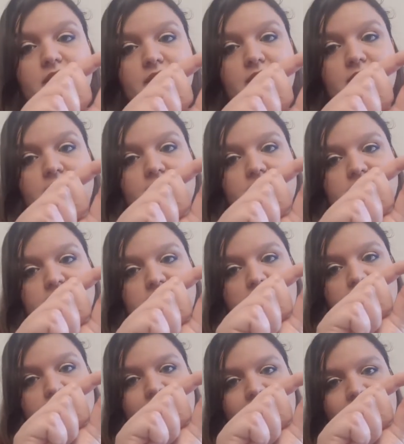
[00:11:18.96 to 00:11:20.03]
that is
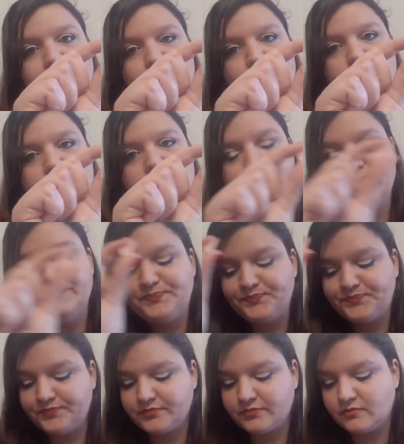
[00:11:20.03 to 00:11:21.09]
this one,
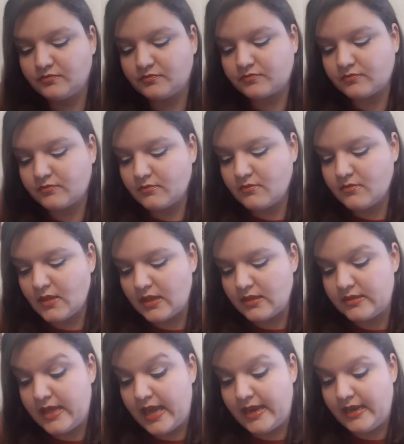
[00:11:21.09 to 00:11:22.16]

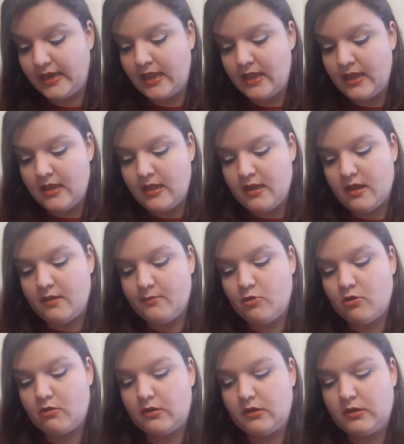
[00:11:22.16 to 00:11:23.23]
then a
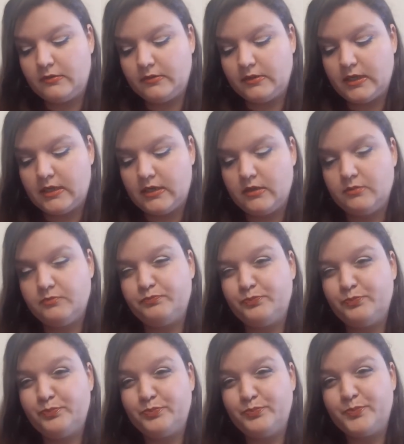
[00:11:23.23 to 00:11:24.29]
more kind of
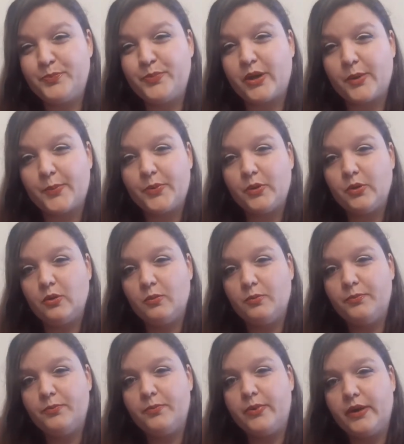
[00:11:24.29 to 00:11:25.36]

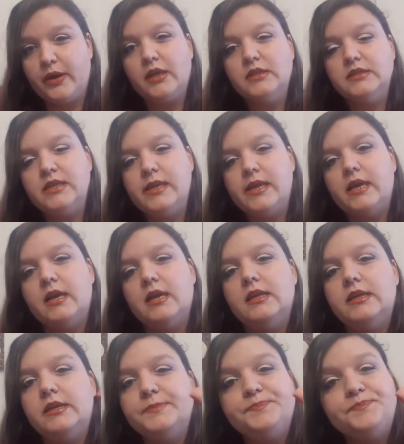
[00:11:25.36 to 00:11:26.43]
purple burgundy
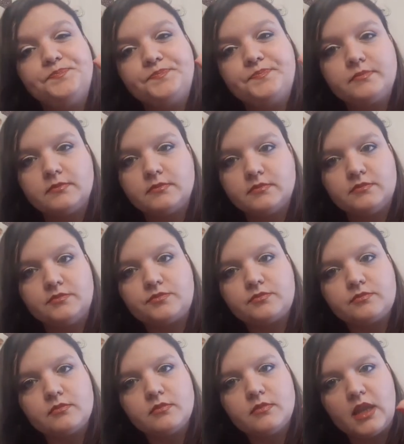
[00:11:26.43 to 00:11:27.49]
color,
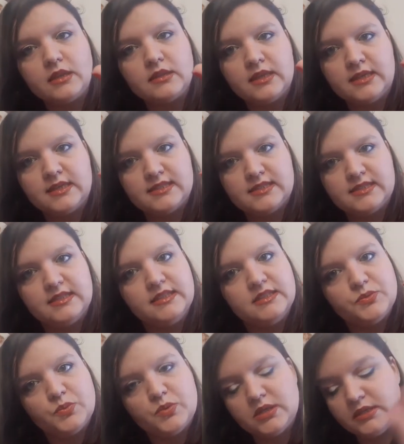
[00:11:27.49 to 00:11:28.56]
that is
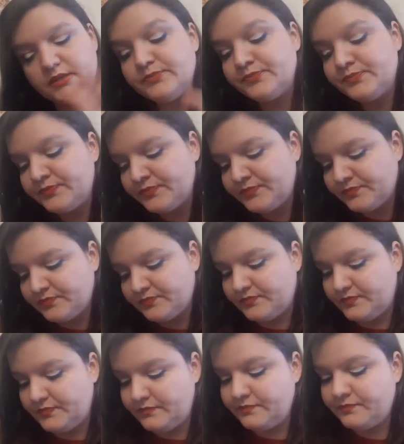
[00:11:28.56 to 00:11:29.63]
this one,
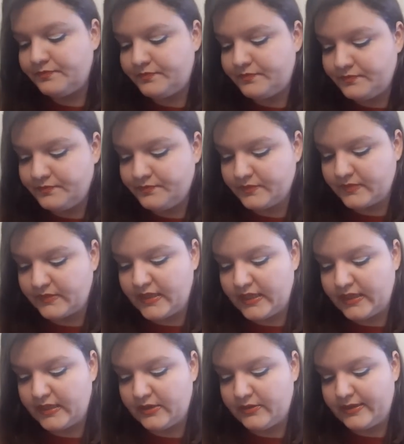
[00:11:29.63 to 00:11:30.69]

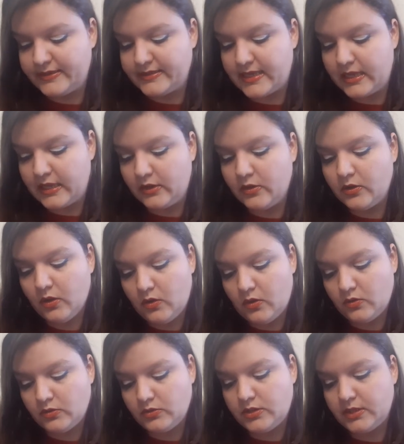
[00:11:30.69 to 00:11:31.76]
then there is a
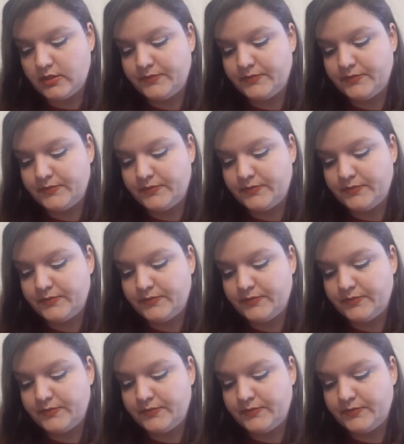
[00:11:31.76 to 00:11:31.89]
gold,